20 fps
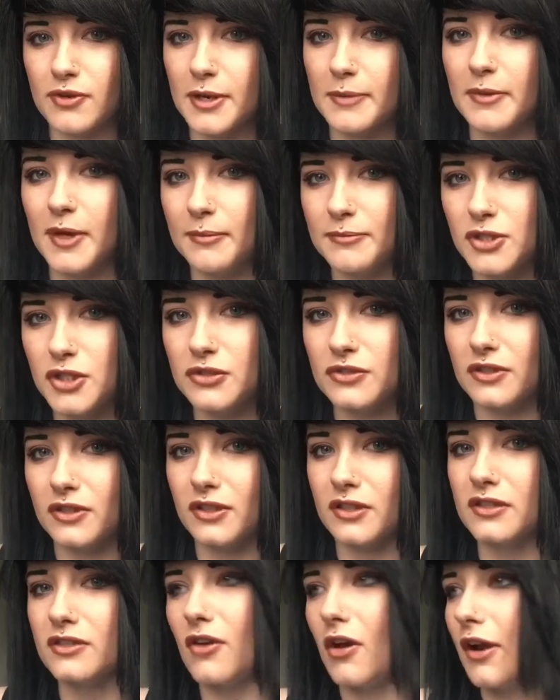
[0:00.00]
premium
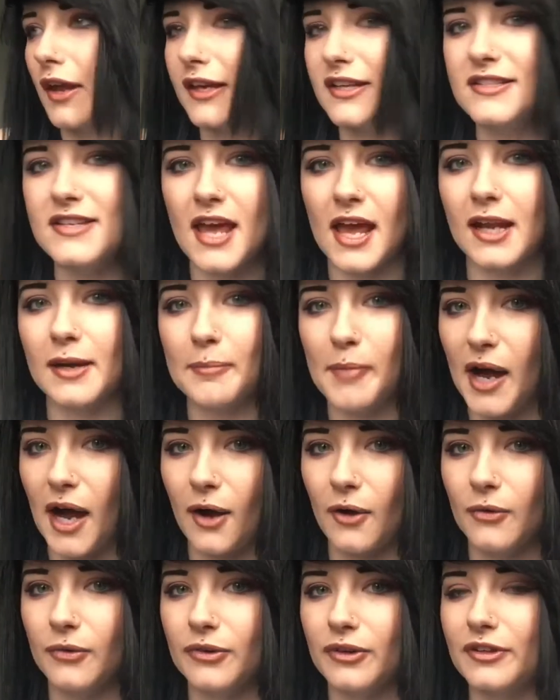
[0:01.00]
juices are like £10.
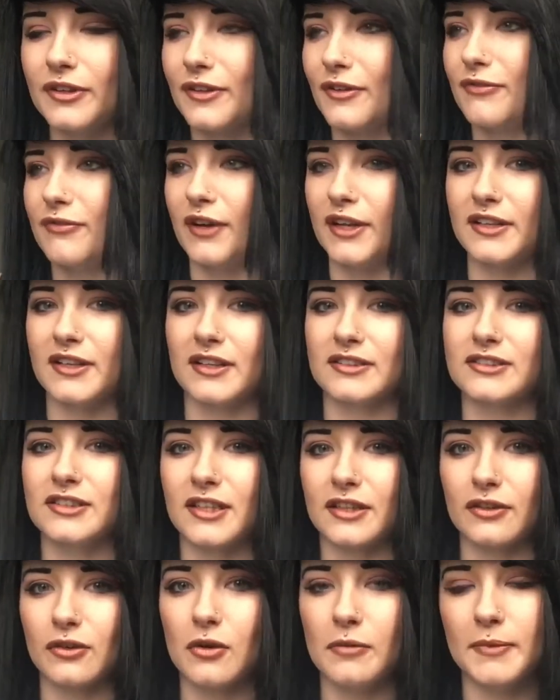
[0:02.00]
It's
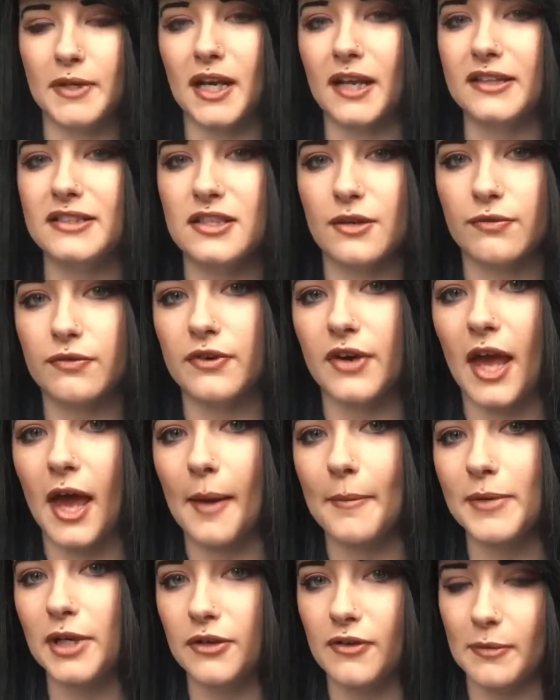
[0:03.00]
fantastic. They come in like different
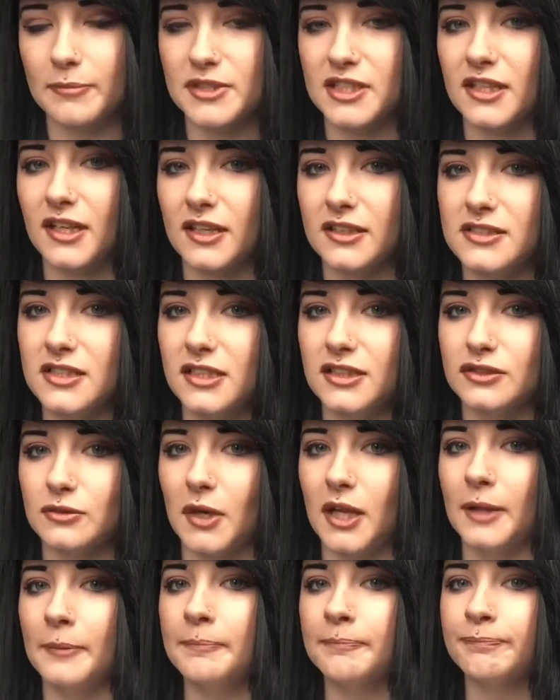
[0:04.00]
milligrams of nicotine as
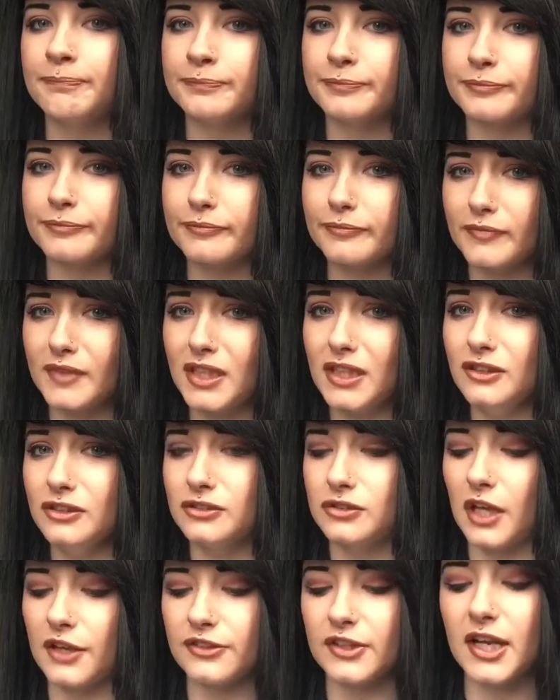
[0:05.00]
well.
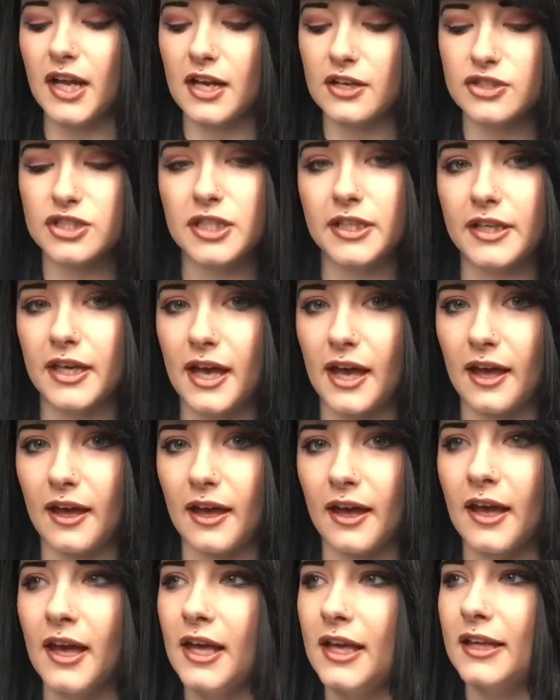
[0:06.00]
So I think actually
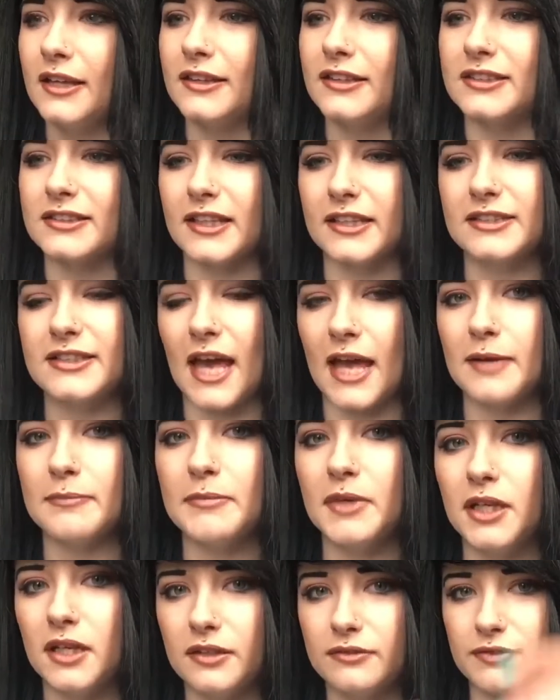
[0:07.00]
there's like
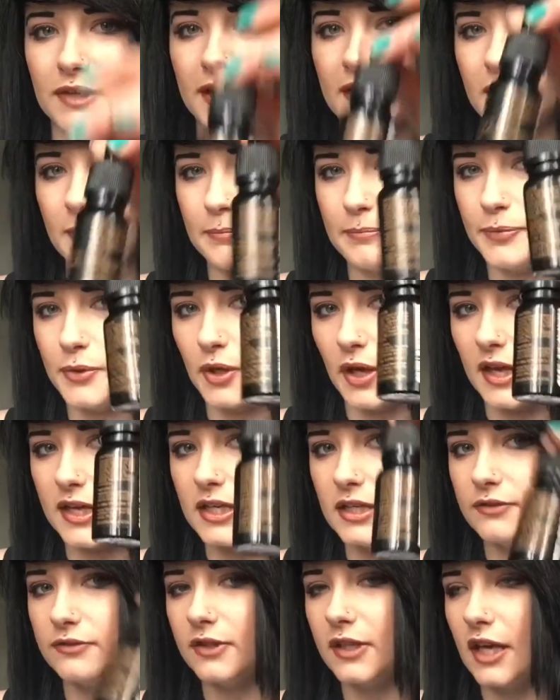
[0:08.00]
10ml of like Pure
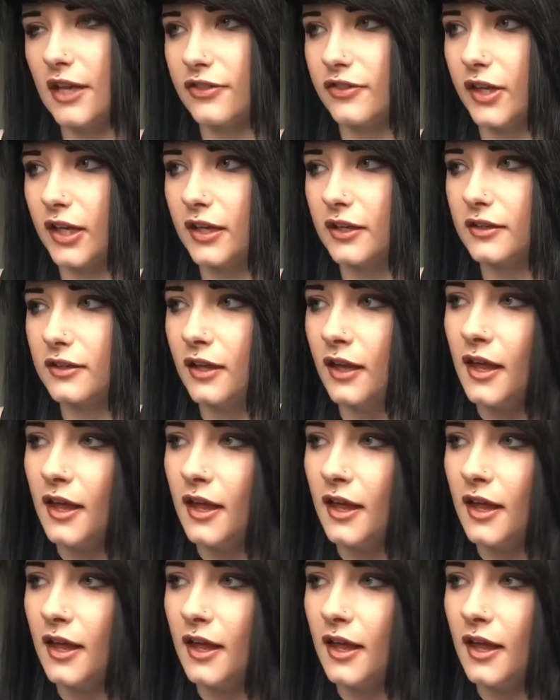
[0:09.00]
Evil, I think,